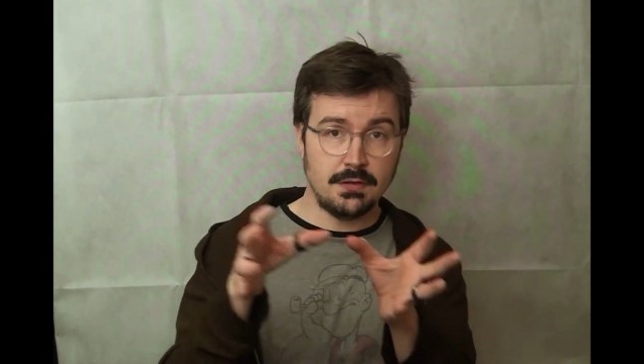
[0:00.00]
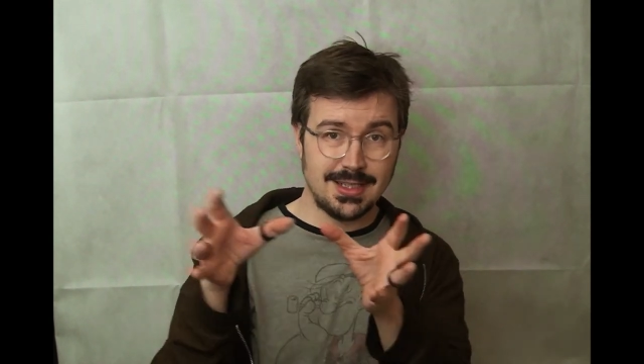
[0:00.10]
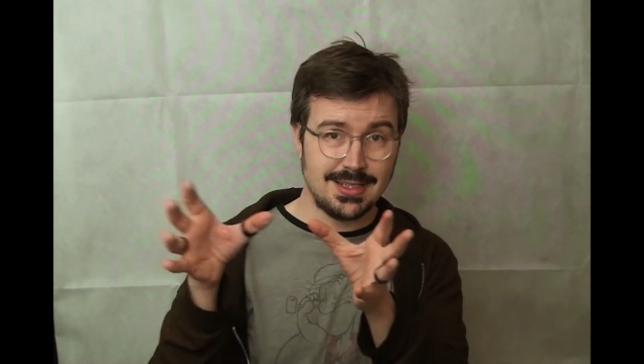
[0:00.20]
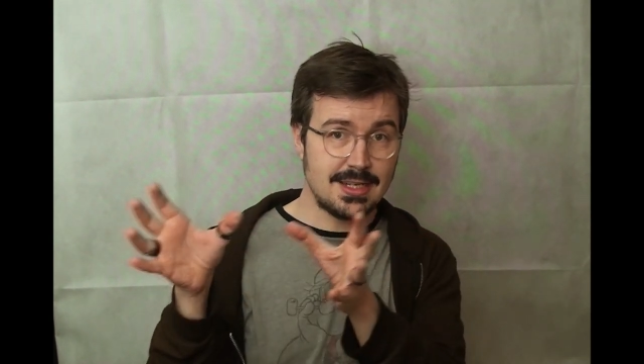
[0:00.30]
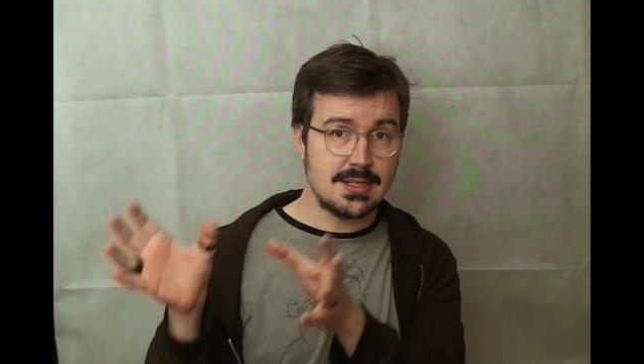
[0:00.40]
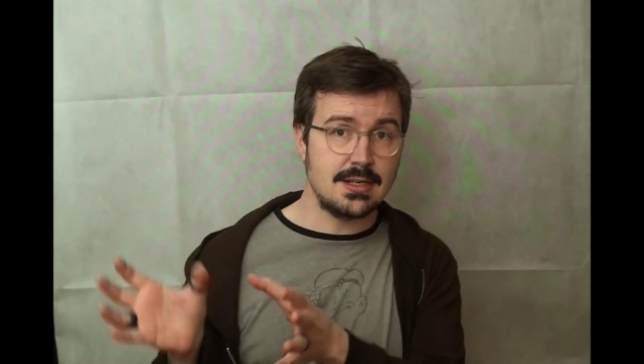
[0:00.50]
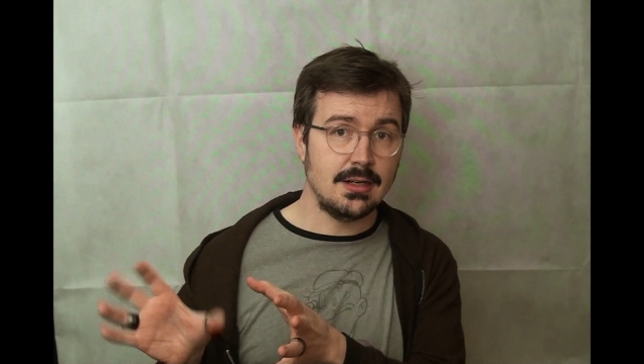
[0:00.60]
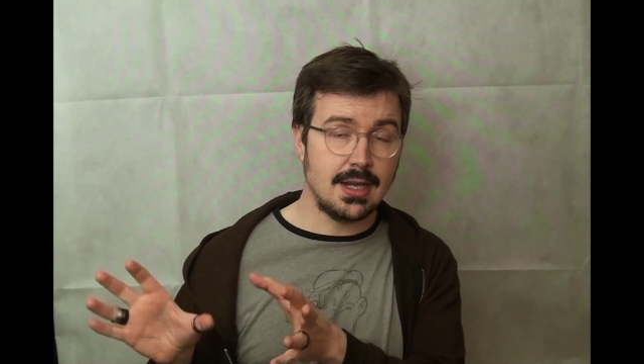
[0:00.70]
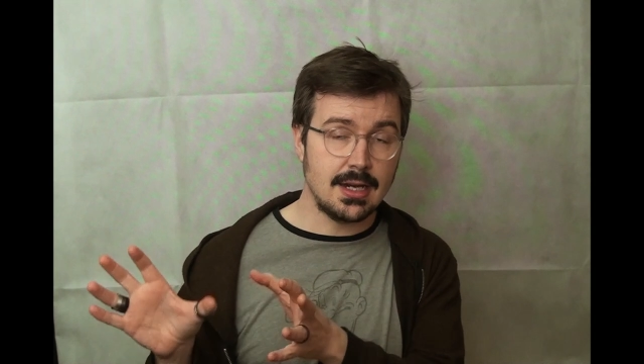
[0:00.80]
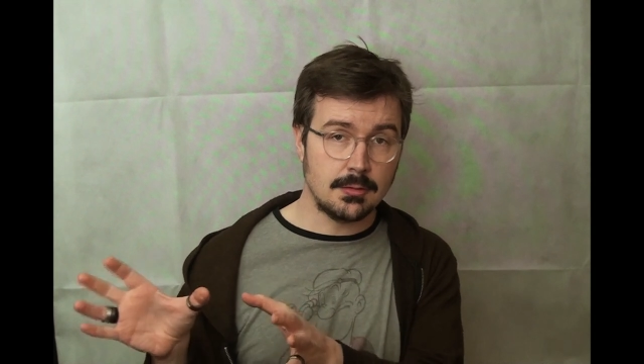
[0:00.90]
find
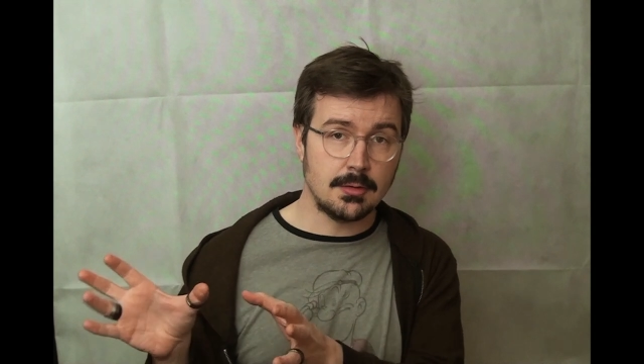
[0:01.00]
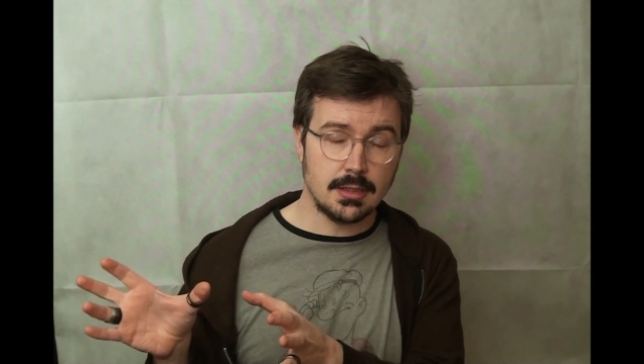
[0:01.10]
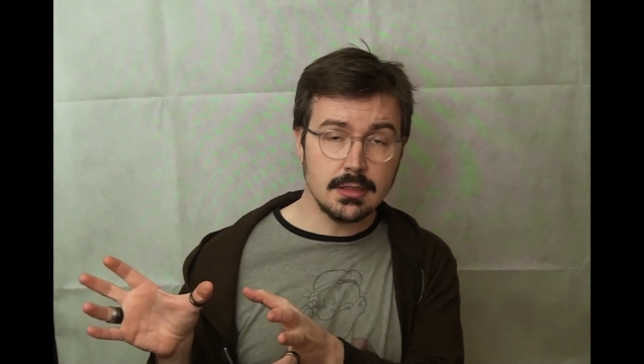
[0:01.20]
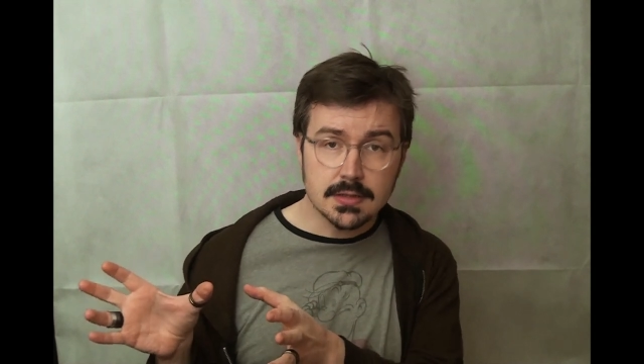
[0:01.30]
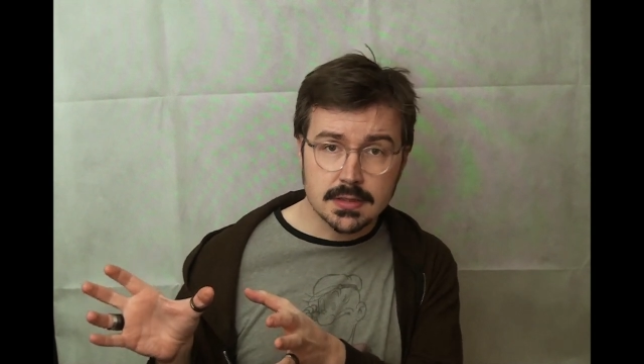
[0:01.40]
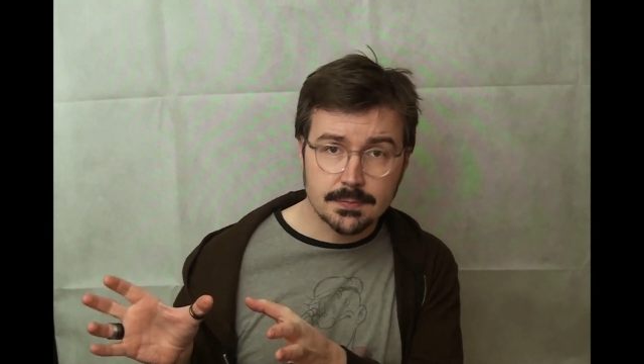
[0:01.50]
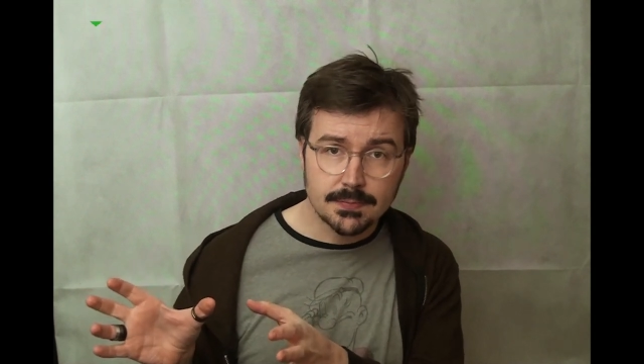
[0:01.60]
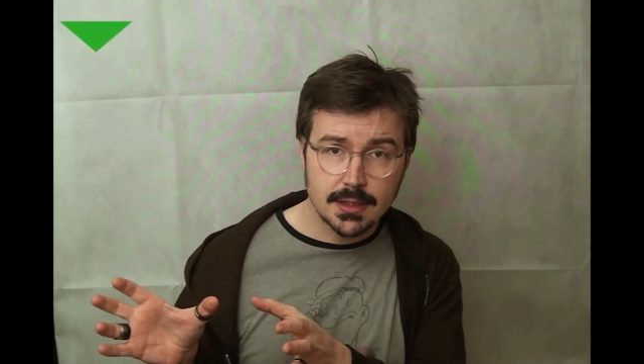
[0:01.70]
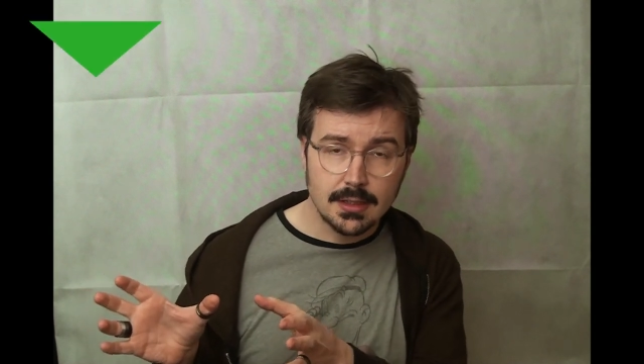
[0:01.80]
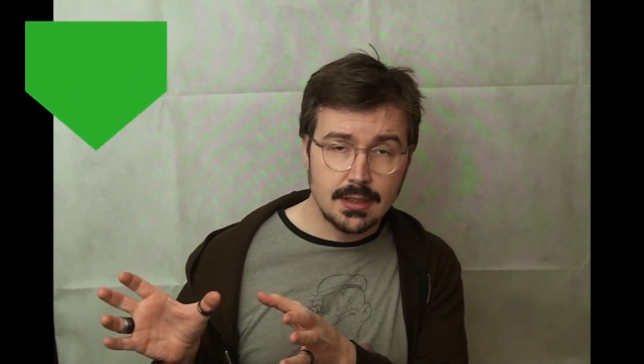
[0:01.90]
necessarily anywhere else.
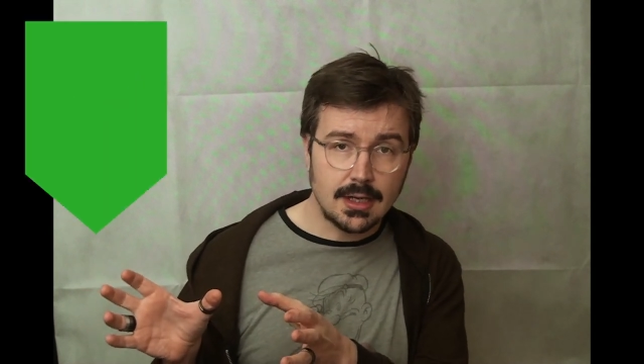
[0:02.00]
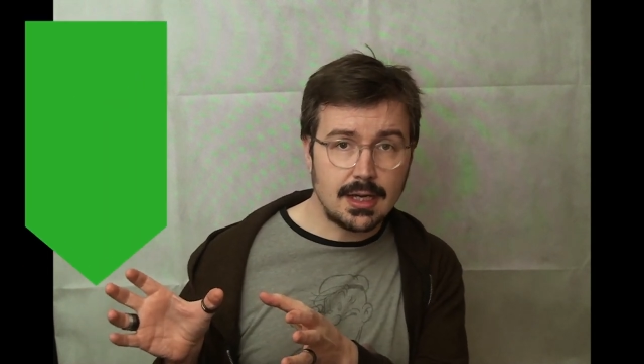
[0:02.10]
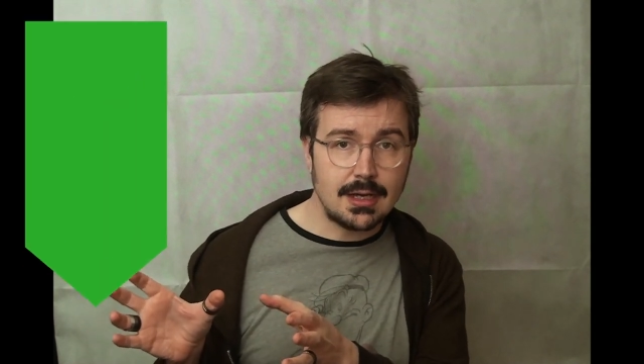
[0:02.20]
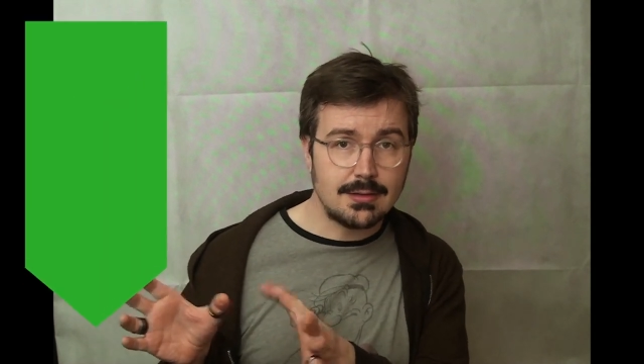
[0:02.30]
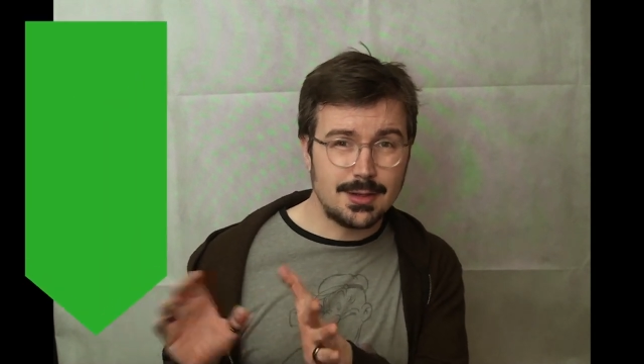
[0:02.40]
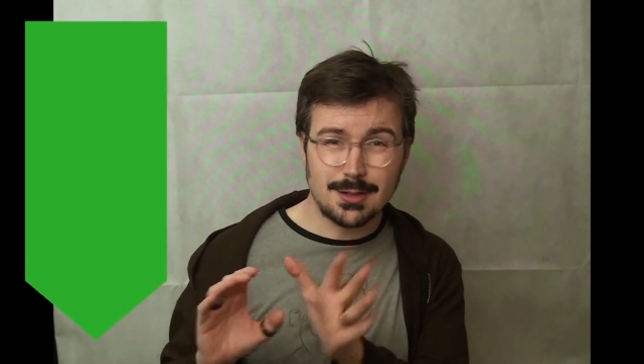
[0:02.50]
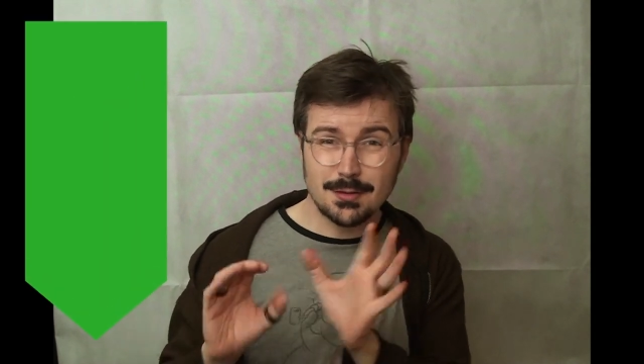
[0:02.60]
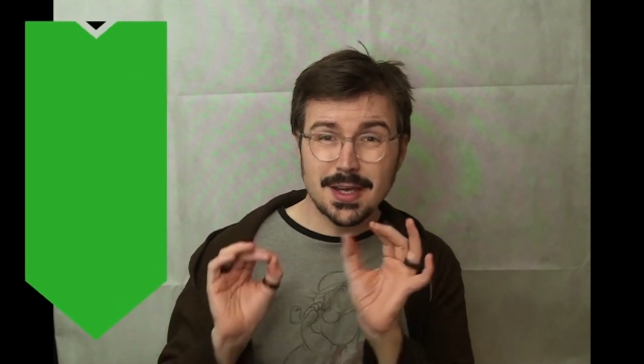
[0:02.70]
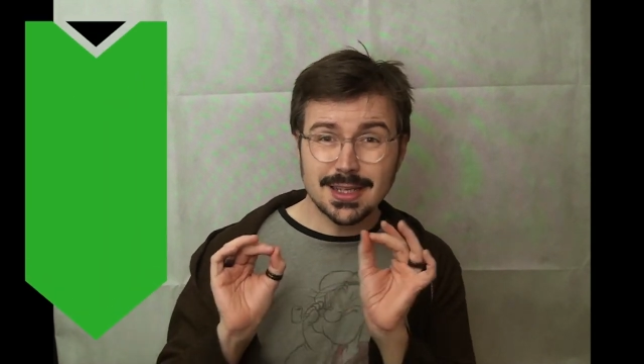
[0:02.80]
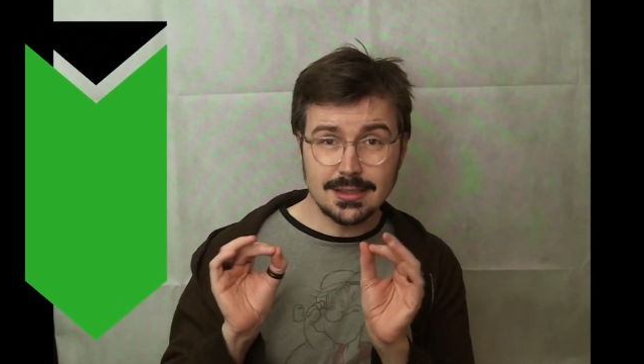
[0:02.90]
There
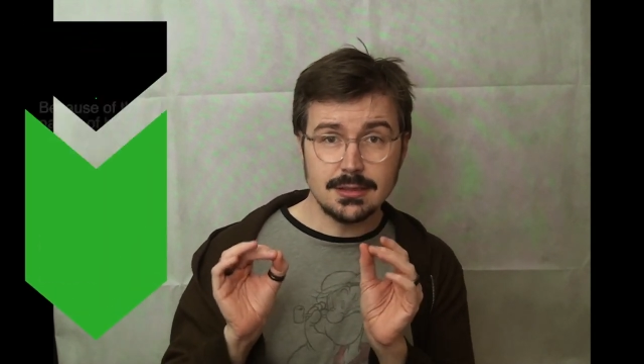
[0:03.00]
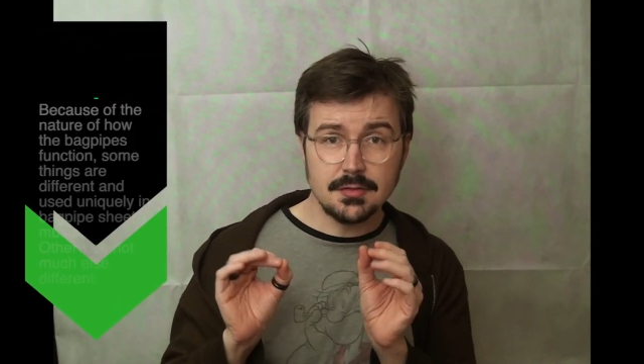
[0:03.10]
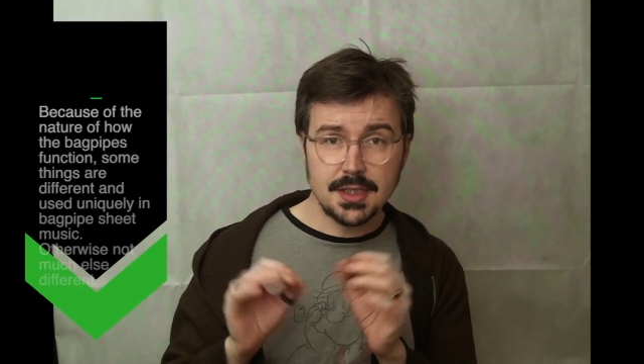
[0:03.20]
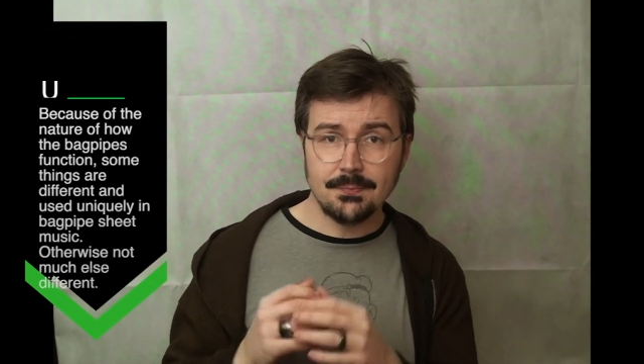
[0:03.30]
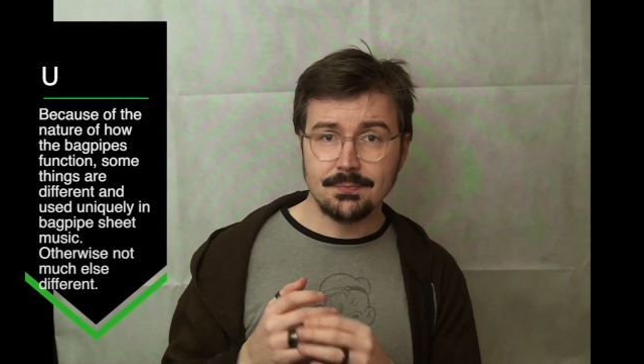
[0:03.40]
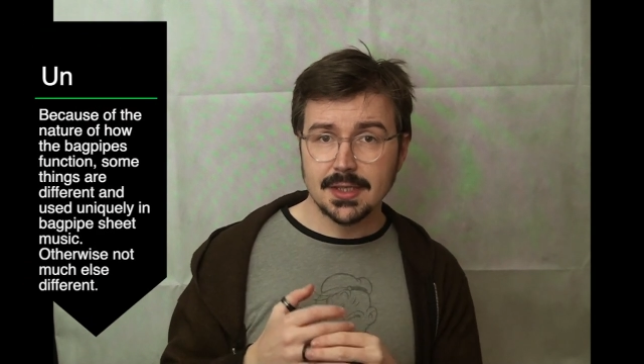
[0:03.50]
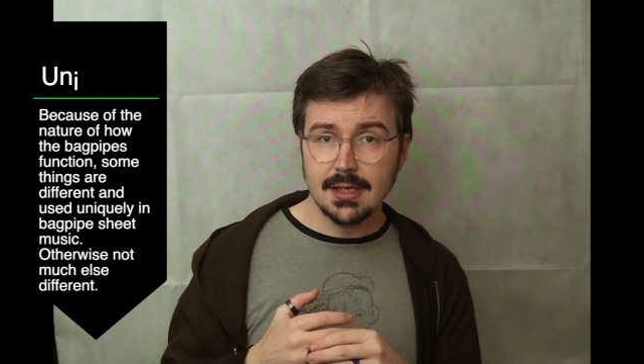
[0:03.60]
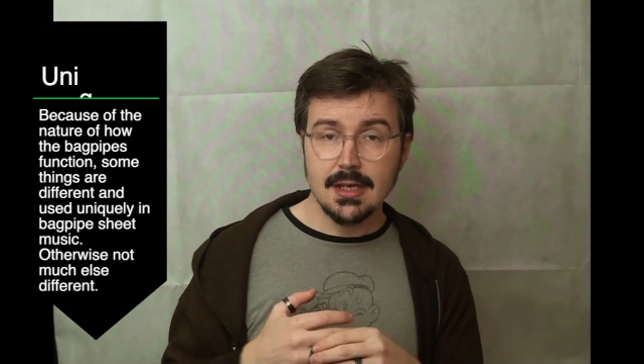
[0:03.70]
is very little of that.